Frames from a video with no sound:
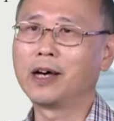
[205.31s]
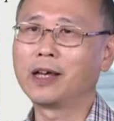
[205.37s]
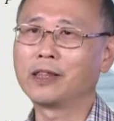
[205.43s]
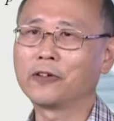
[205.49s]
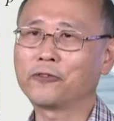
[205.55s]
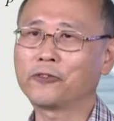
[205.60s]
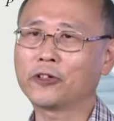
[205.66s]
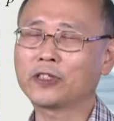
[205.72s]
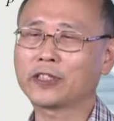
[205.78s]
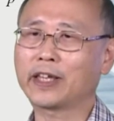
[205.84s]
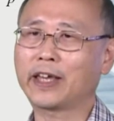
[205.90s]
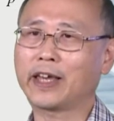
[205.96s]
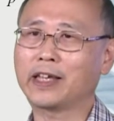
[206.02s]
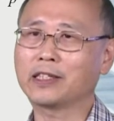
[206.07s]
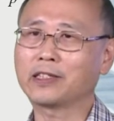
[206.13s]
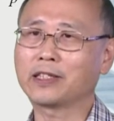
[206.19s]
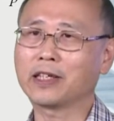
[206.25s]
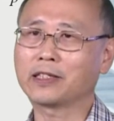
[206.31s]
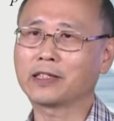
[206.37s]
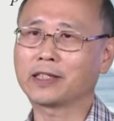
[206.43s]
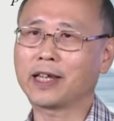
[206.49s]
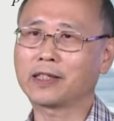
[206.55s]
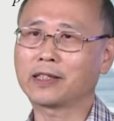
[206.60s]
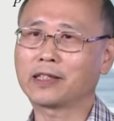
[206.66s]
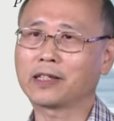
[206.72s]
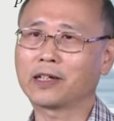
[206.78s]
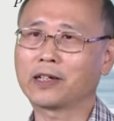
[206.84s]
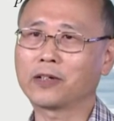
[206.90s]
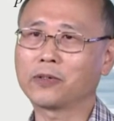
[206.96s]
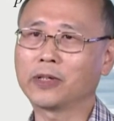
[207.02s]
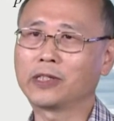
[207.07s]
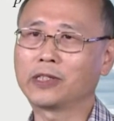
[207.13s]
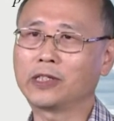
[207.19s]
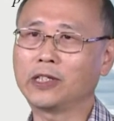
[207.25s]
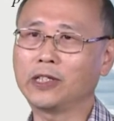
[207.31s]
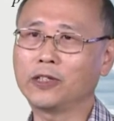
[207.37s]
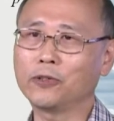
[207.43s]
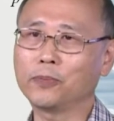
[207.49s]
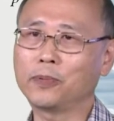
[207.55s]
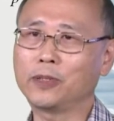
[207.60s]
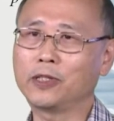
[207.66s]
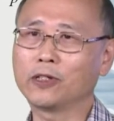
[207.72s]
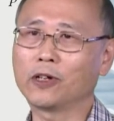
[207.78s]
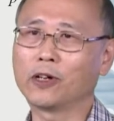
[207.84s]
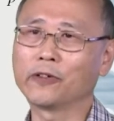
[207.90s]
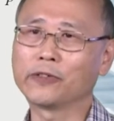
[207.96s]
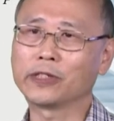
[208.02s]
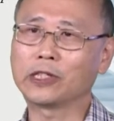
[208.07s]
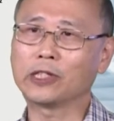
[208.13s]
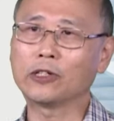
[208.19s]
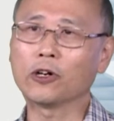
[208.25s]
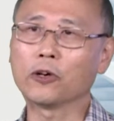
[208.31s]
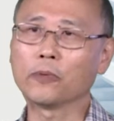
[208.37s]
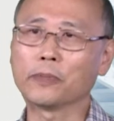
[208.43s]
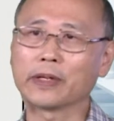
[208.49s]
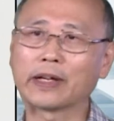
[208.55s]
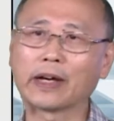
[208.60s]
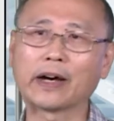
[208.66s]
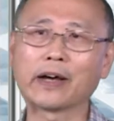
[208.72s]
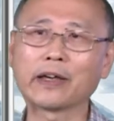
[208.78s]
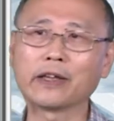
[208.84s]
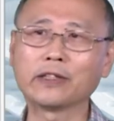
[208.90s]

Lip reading: The first case is that when dup over d omega